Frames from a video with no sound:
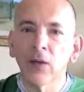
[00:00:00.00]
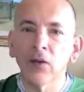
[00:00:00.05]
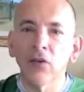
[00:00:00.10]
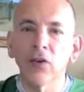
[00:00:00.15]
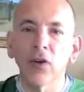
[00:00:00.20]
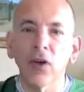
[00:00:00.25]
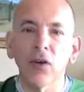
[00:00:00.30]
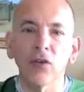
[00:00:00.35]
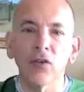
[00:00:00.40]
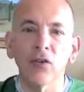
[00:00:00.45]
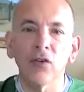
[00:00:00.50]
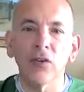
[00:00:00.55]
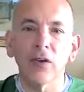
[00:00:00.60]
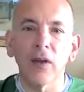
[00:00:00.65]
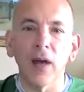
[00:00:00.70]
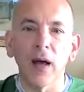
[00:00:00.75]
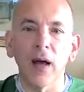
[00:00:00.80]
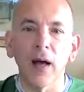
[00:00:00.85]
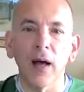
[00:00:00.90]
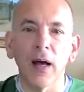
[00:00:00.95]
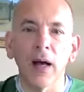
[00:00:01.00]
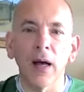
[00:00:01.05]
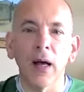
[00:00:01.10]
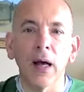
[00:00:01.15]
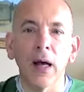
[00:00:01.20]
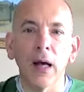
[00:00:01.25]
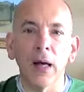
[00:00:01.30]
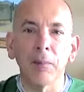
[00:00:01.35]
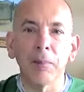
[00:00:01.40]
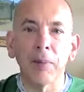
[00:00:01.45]
Just
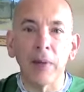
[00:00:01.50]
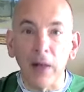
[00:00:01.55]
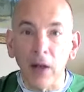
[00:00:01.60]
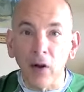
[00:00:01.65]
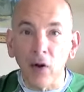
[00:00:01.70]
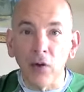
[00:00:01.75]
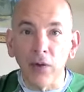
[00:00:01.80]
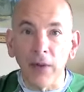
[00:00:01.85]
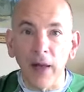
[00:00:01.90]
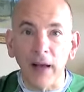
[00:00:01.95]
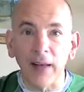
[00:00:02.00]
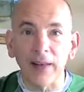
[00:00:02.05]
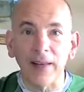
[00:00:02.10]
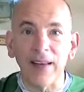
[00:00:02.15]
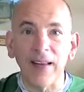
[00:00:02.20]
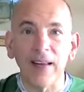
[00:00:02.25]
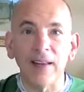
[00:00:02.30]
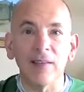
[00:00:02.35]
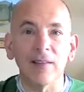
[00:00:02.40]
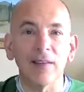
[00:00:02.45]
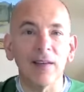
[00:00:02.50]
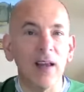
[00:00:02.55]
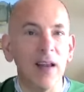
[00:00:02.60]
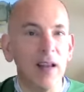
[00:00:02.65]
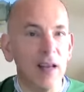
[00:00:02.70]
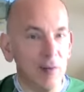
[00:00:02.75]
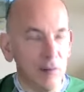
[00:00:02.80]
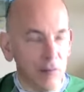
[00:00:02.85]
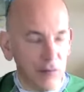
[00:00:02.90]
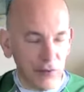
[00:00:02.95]
below that is
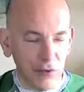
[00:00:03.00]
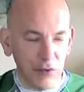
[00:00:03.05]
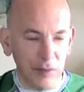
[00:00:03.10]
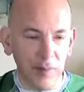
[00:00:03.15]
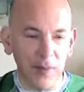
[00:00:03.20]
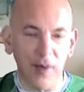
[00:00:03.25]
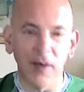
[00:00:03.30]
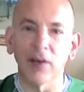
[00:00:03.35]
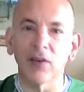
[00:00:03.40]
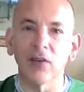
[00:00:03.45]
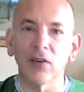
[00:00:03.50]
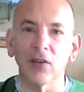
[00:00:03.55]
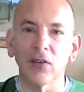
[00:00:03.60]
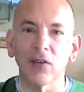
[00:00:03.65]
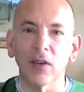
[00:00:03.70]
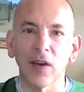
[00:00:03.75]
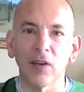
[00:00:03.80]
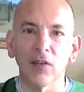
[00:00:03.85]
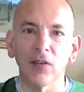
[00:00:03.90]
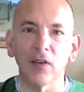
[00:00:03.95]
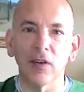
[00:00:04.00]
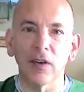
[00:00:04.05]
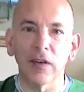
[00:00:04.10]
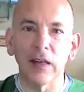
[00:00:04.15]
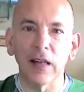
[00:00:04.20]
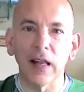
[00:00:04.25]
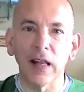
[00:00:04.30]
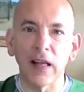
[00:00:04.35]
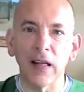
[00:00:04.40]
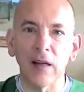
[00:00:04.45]
infraspinatus, so as the
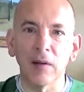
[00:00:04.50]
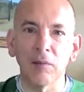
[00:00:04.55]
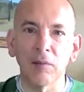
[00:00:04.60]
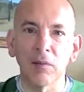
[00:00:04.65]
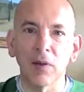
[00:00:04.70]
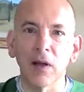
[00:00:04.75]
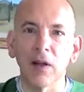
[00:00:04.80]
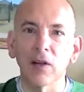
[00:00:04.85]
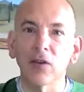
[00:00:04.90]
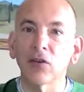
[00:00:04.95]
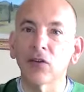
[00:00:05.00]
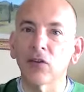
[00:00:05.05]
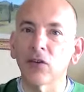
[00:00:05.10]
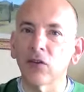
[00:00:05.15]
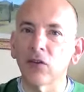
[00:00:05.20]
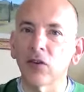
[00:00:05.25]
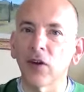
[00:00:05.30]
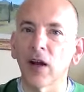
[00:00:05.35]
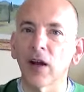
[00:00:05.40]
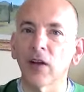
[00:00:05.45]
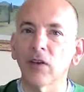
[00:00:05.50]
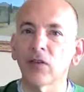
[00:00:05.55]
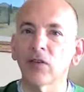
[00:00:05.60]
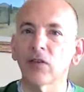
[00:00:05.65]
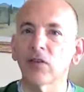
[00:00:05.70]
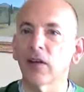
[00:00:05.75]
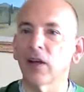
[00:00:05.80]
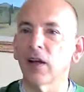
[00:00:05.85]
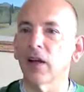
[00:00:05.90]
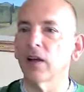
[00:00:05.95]
name suggests,
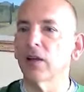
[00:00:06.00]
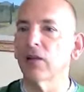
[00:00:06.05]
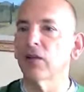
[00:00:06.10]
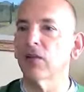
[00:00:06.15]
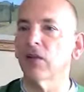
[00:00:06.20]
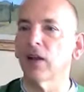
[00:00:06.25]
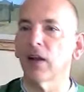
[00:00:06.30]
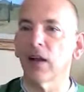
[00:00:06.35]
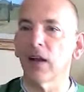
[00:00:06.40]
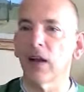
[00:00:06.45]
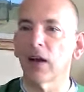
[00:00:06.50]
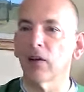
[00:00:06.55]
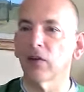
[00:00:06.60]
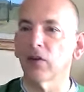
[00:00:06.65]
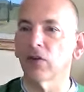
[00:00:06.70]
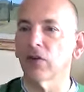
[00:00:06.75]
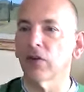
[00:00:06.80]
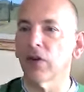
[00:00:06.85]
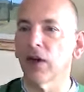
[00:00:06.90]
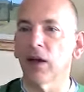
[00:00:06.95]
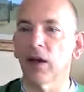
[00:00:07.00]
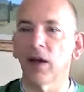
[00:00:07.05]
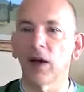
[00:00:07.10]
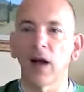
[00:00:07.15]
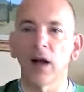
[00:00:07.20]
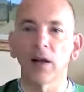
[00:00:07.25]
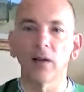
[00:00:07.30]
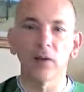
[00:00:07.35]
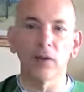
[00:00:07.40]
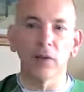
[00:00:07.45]
it lies
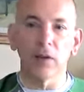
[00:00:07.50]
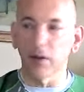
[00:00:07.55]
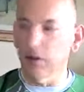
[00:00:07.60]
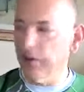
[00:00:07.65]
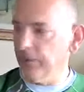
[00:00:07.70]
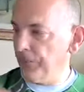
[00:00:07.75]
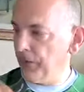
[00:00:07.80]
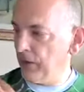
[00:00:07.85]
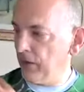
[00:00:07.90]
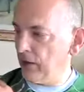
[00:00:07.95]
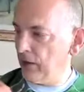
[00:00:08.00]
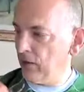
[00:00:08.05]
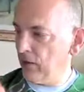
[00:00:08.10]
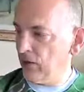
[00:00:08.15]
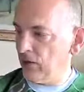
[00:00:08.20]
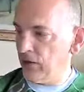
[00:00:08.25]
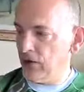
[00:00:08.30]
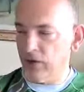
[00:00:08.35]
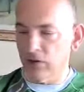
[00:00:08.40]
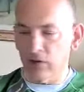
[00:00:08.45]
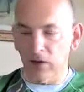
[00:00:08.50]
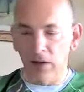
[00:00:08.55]
under, it inserts